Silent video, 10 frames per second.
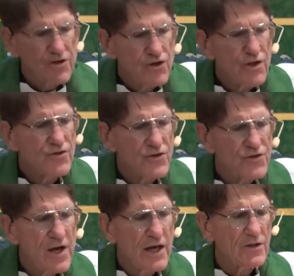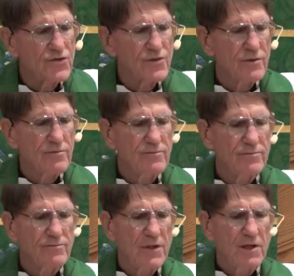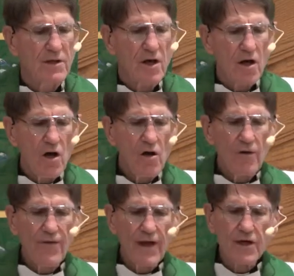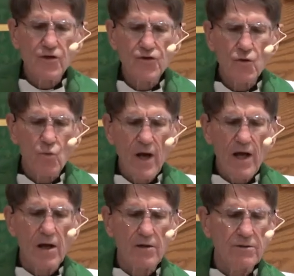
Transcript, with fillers: Jesus does. All things well.